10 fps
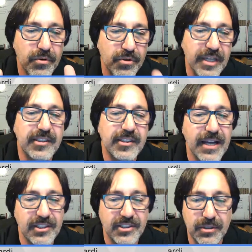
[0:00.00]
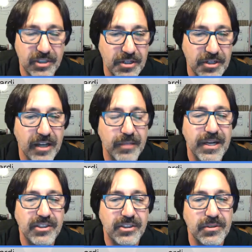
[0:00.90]
these kind of students,
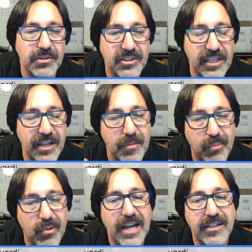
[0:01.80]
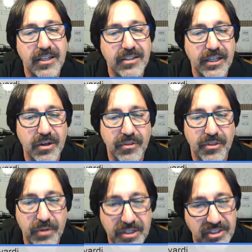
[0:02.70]
undocumented students, and the plight that they go
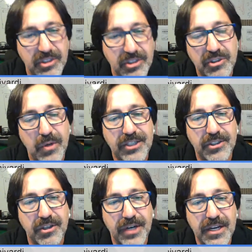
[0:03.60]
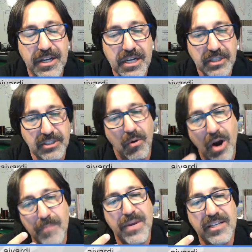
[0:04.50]
through and the situation they're in. So
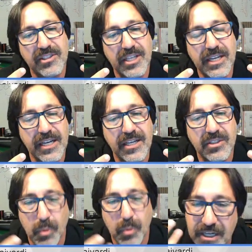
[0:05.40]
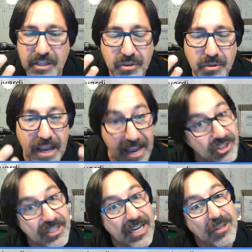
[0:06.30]
our best thing is, we need to
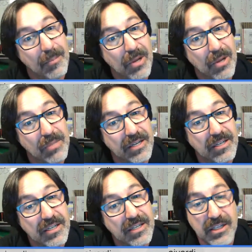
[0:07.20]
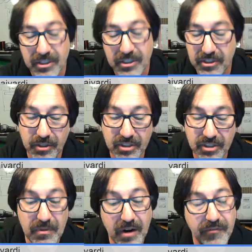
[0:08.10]
educate the public. So
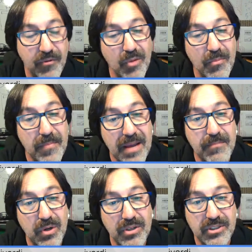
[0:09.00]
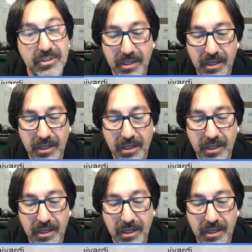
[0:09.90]
some of our former members,